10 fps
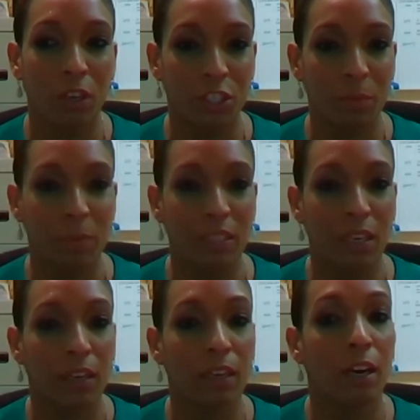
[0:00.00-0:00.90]
scholarships that
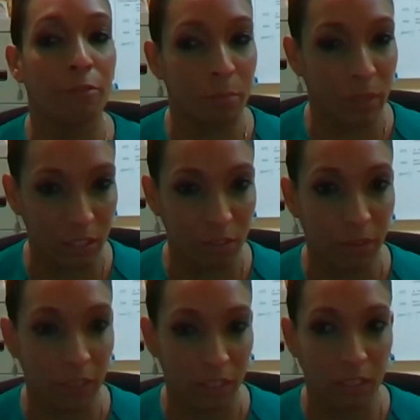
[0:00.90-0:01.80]
are government
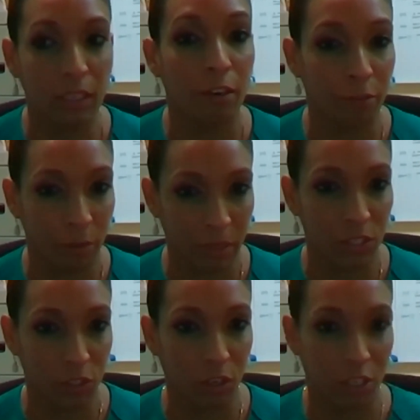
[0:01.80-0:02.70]
funded,
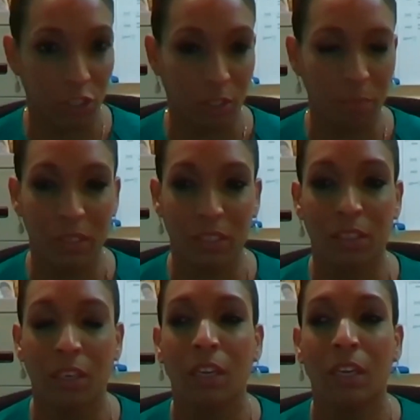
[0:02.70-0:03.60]
government
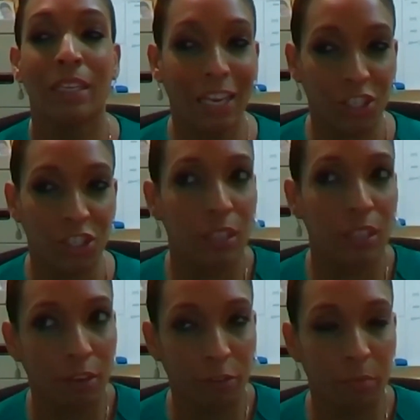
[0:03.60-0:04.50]
scholarships, national
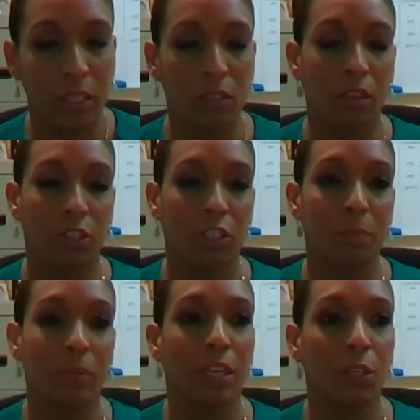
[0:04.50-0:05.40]
government
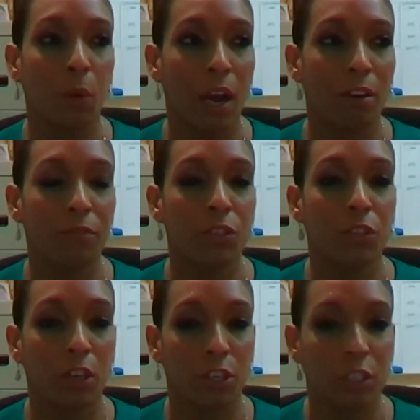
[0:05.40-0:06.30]
scholarships. Then you have the
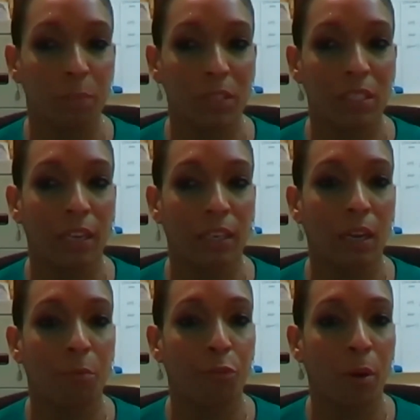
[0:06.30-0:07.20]
scholarships that
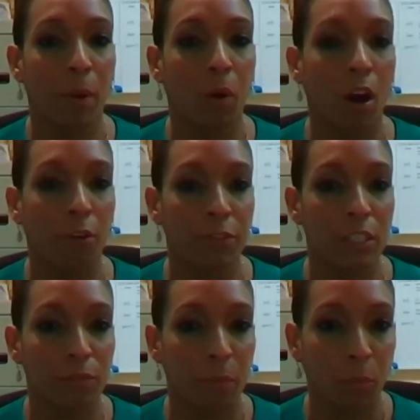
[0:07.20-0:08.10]
come from our
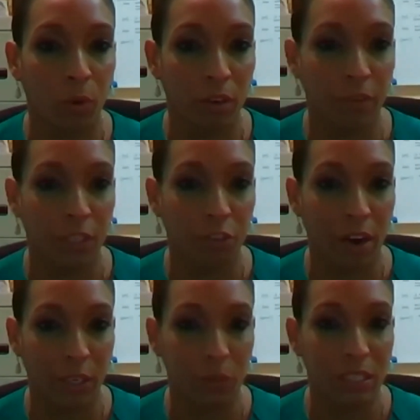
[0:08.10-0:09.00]
Office for Board of
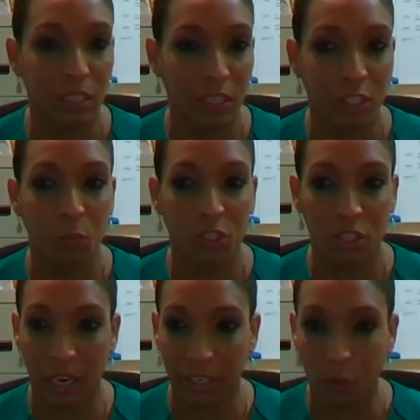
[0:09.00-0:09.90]
Undergraduate Studies, which
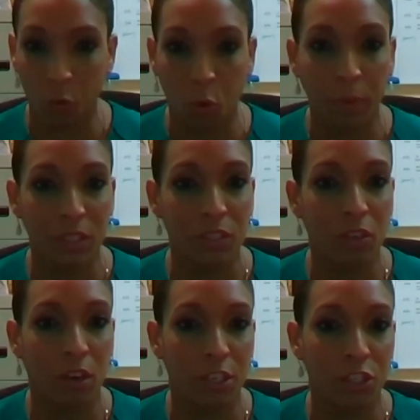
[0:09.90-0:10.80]
is like the Open
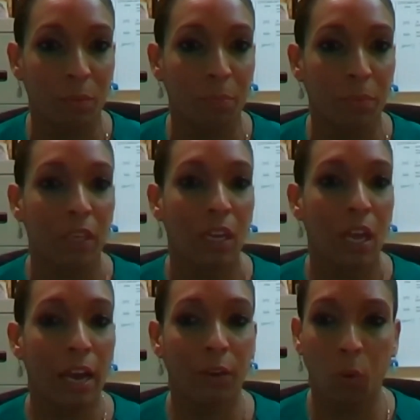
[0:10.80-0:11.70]
Scholarship
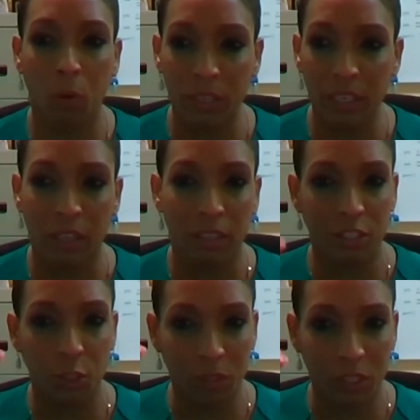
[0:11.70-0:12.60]
and all the
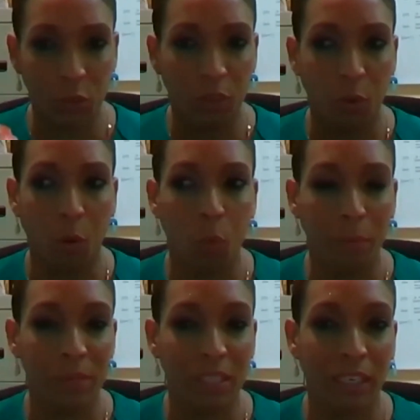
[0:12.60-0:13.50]
others you would see on our
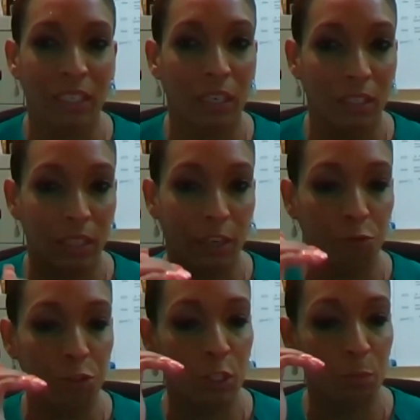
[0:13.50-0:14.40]
website under that
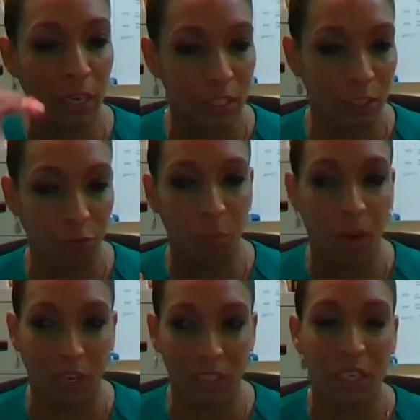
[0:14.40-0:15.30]
respective
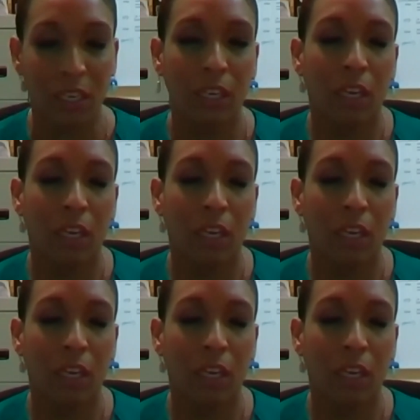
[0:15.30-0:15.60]
part.